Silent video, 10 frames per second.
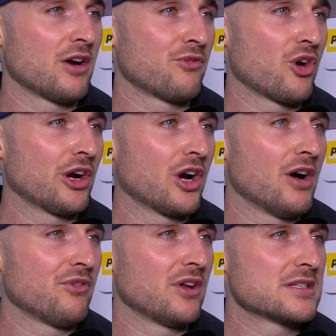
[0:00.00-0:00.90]
and for our
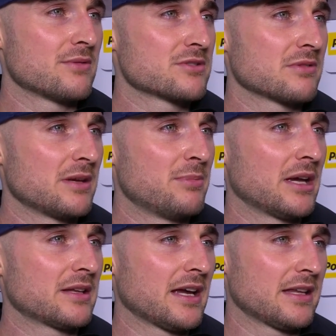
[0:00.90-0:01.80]
confidence, it was really
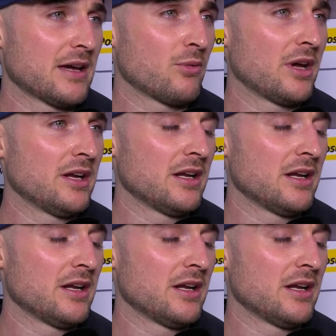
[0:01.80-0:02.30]
big to get that win.